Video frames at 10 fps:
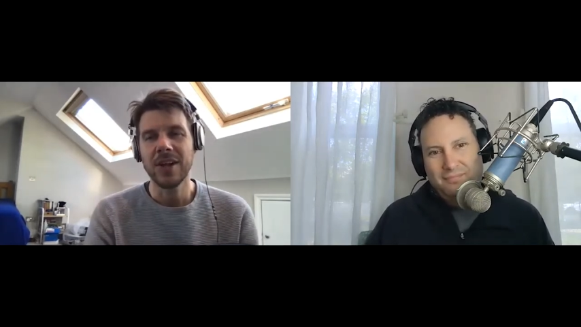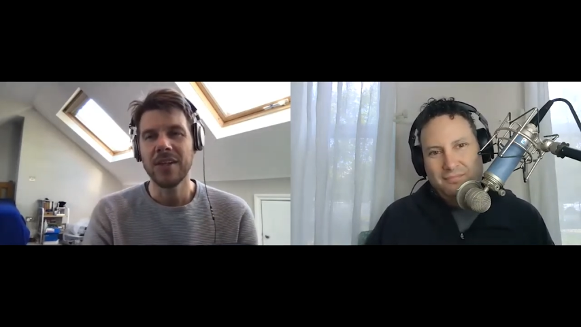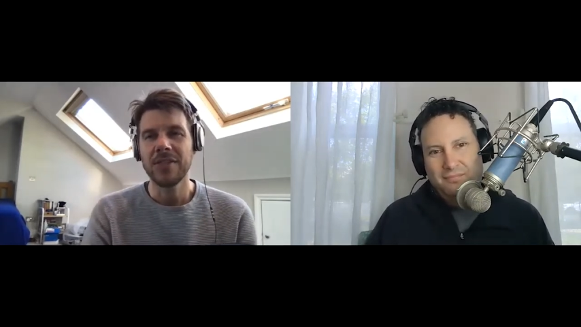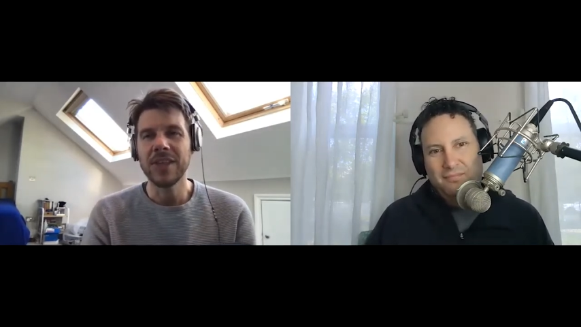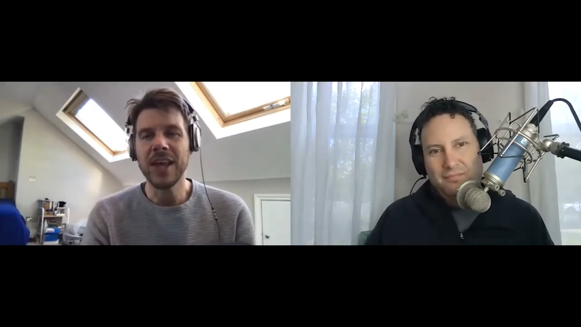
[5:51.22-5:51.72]

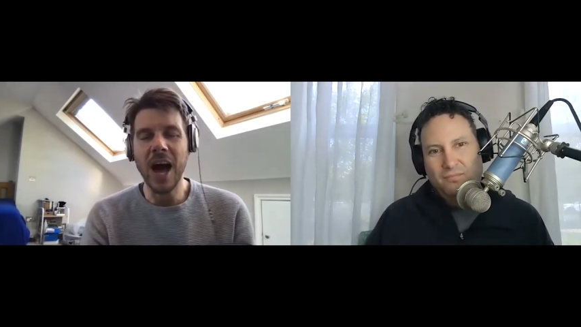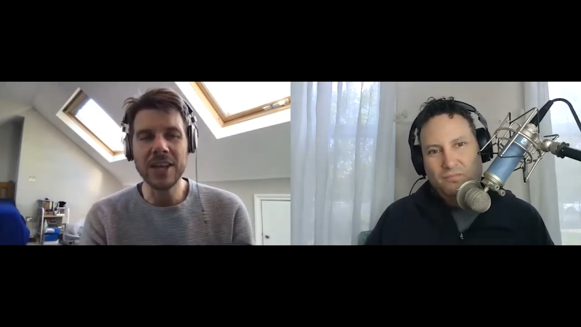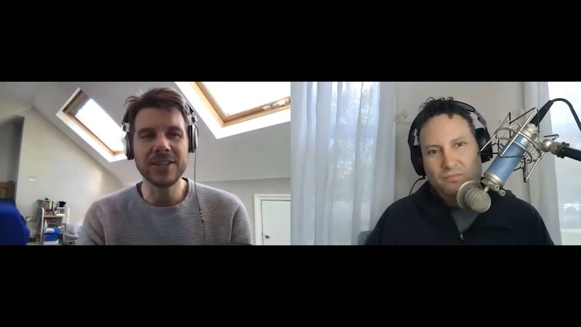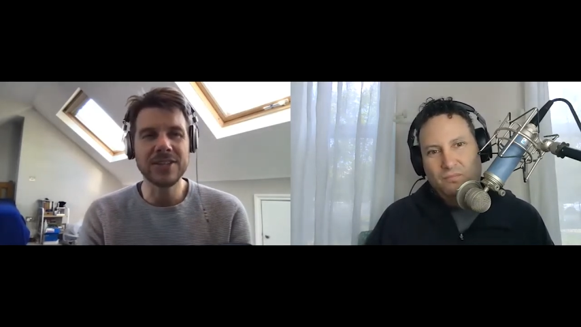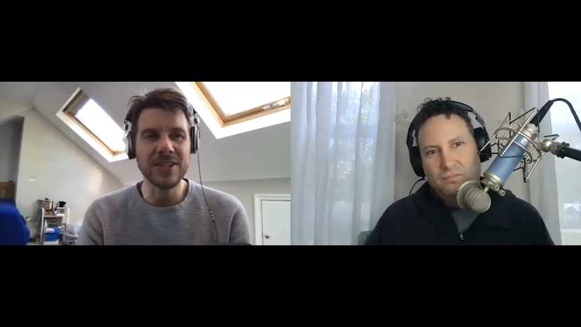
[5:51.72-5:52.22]
Speaker 1: the
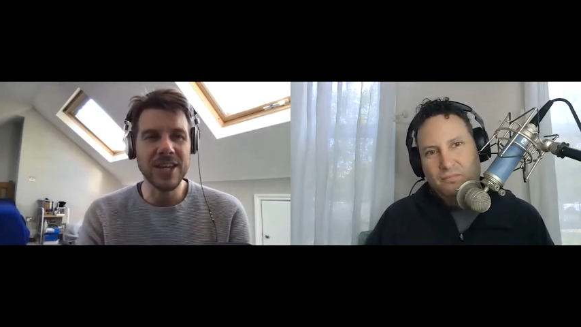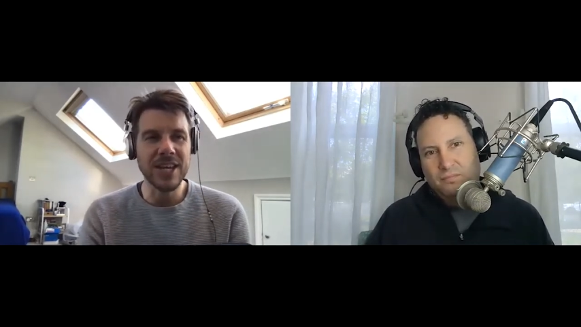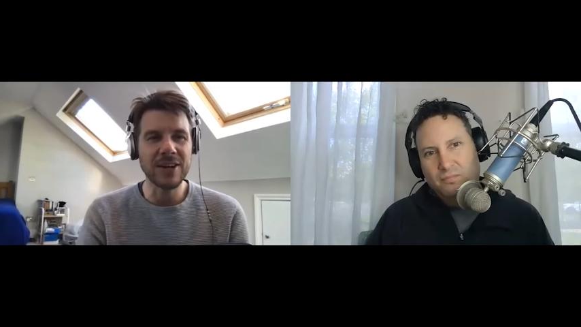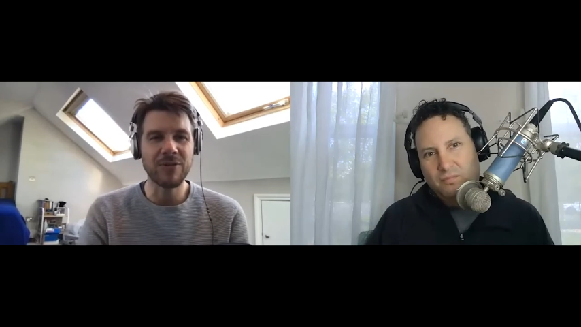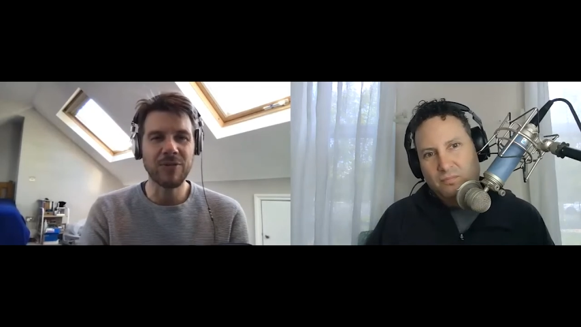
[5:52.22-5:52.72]

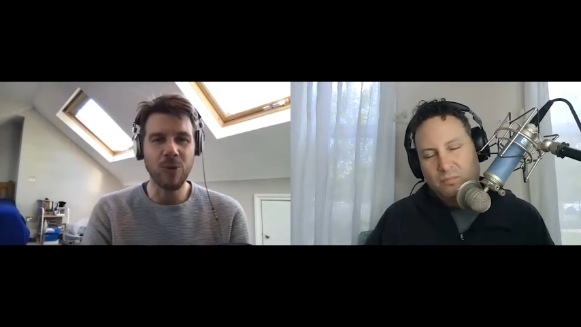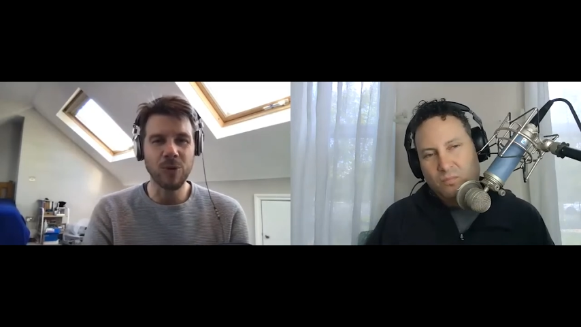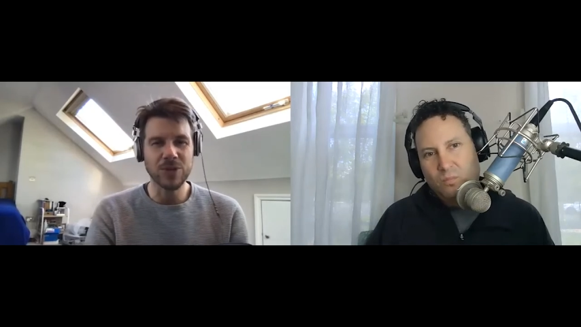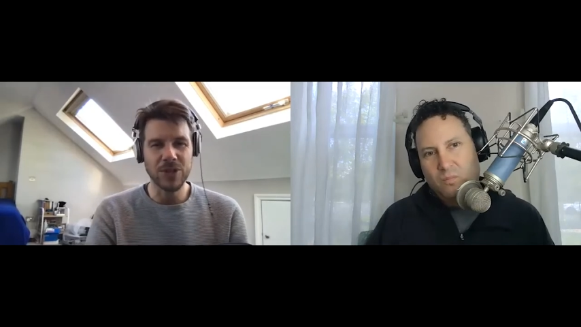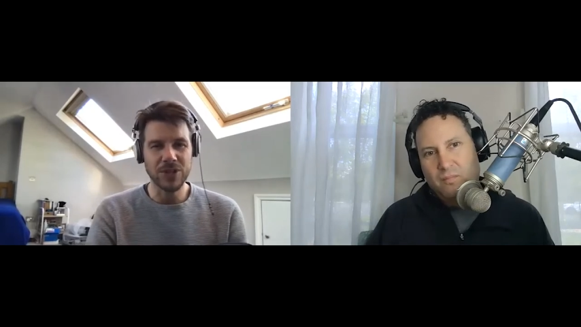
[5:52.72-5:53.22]
unseen
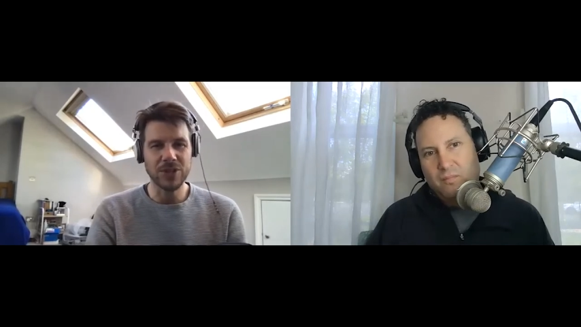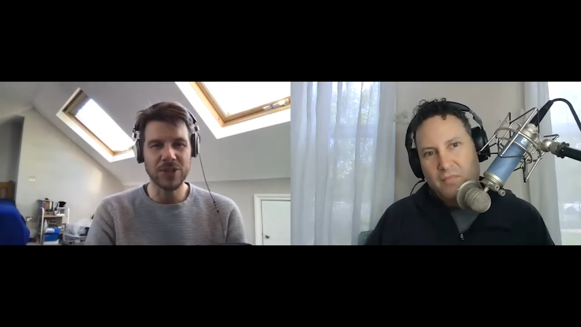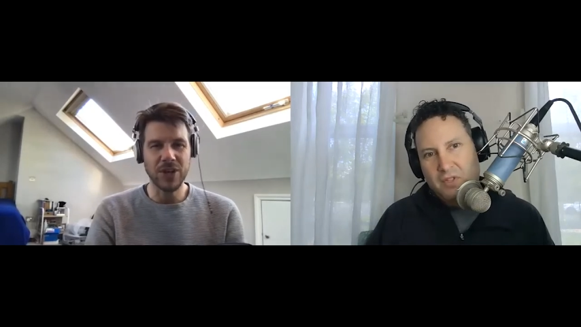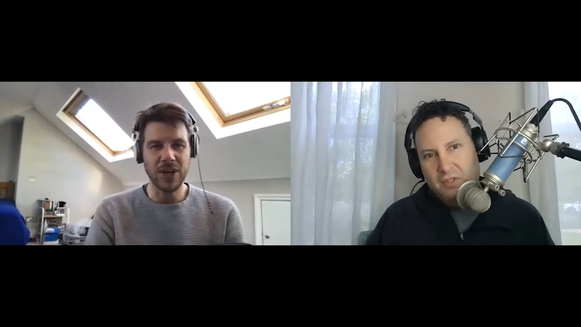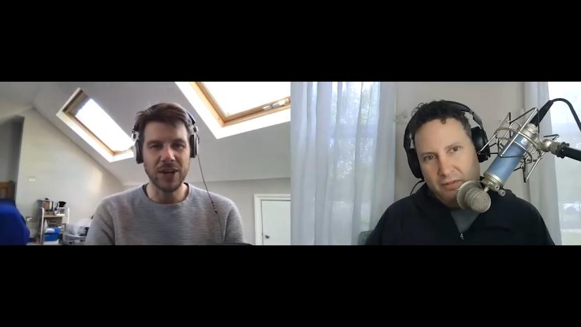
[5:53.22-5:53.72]
forces
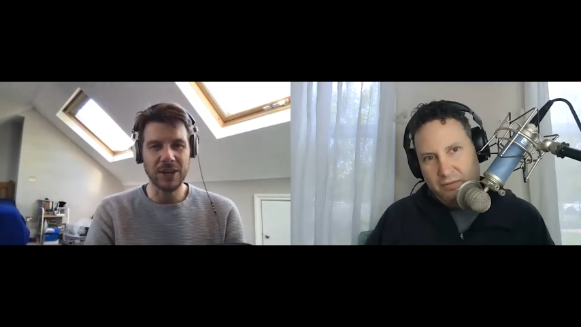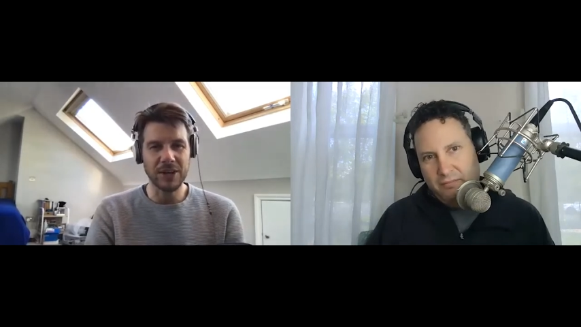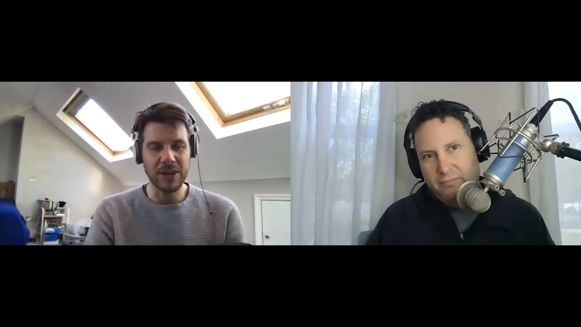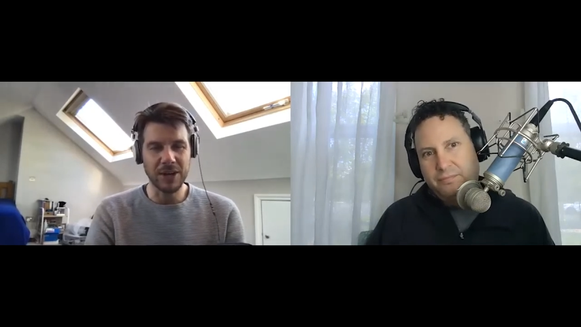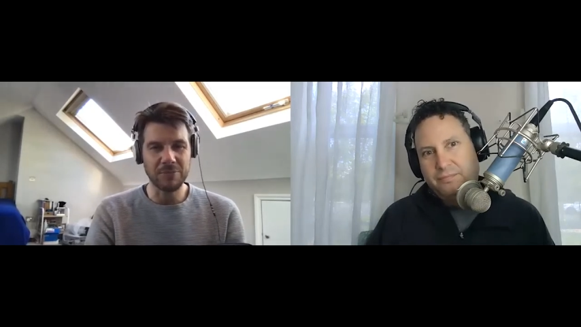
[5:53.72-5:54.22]
that
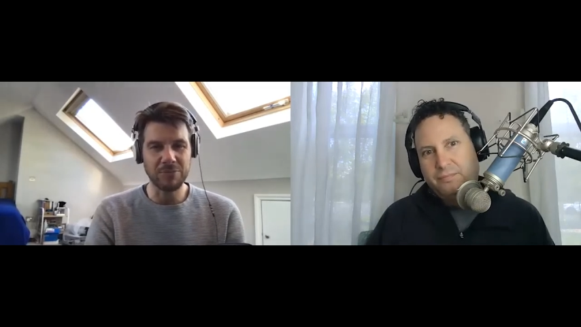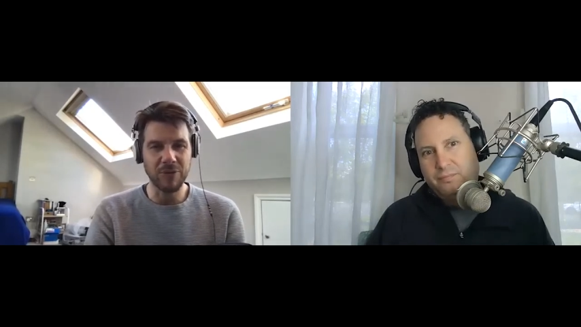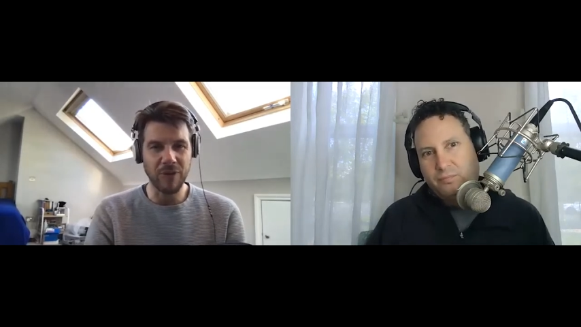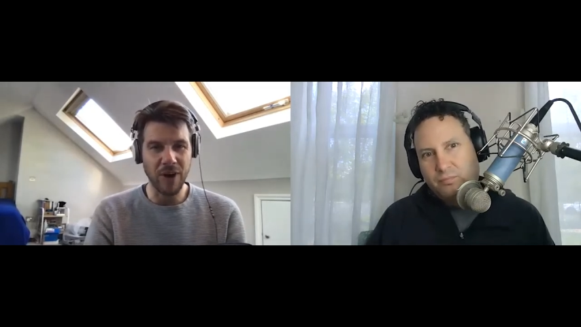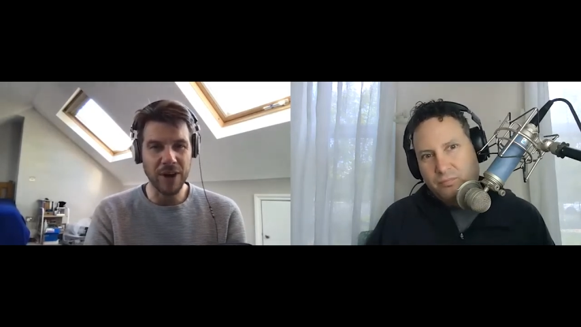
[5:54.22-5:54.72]
can
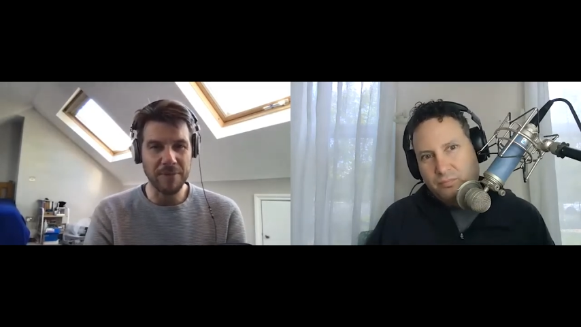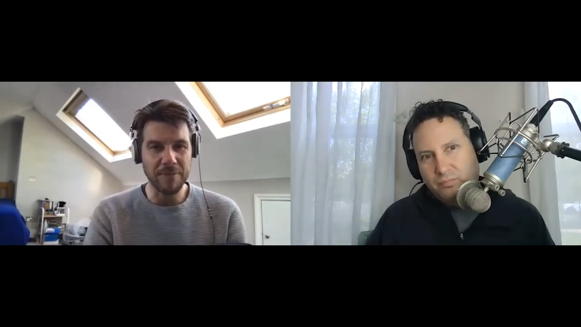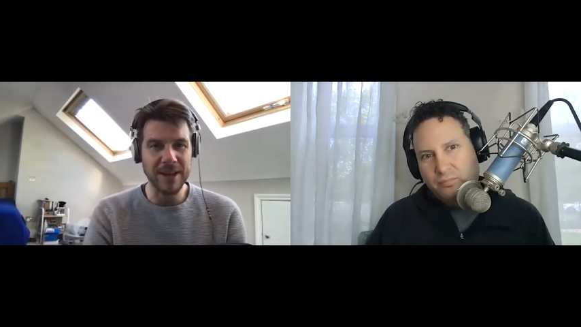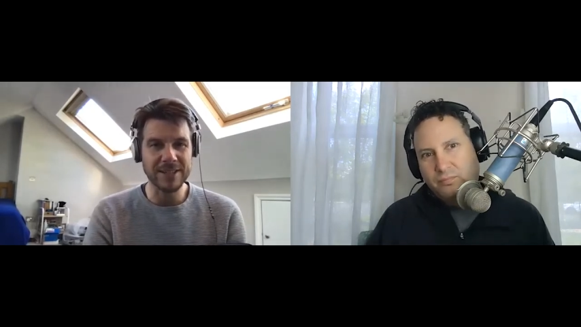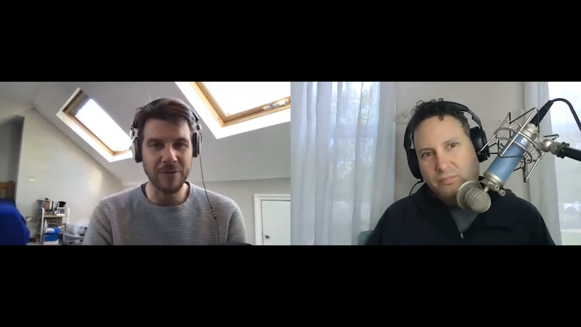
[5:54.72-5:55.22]
provide a
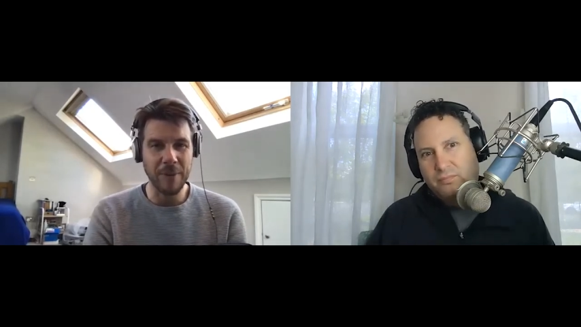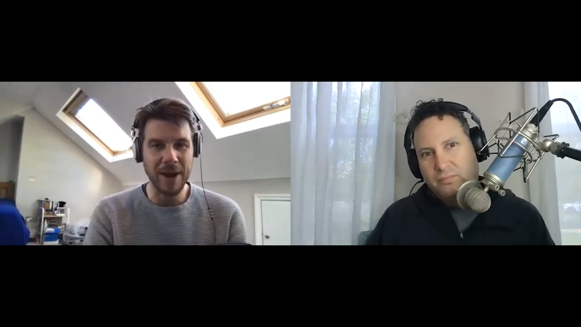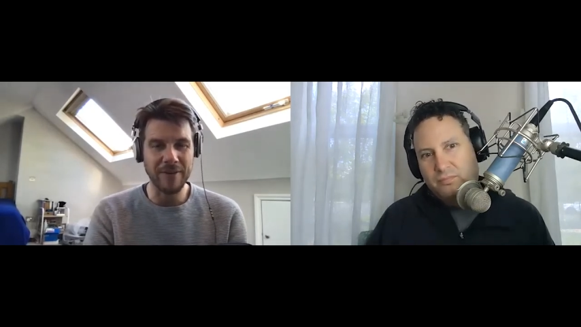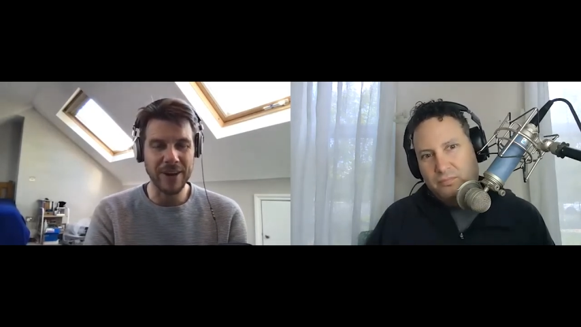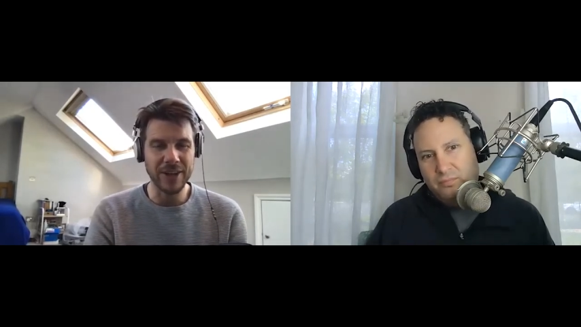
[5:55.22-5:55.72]
massive
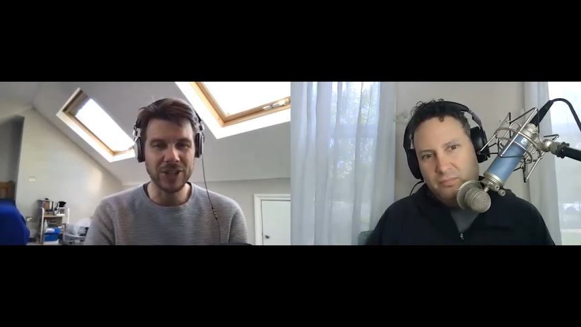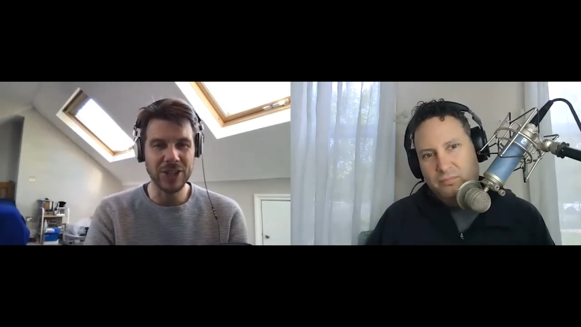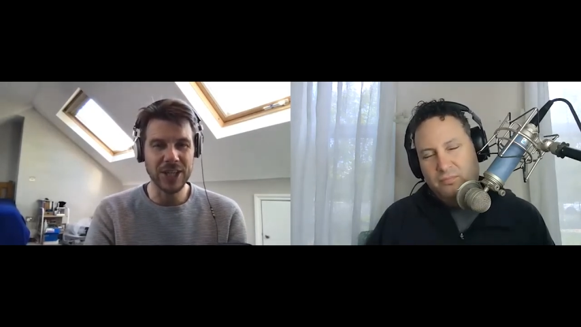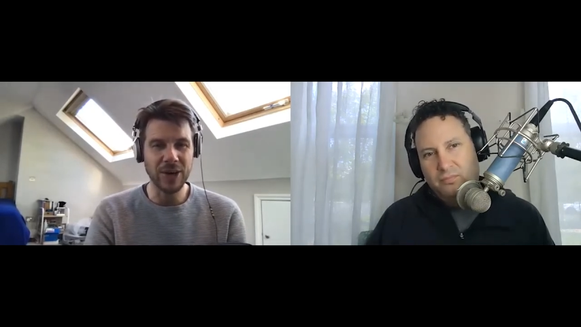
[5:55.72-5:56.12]
amount of energy.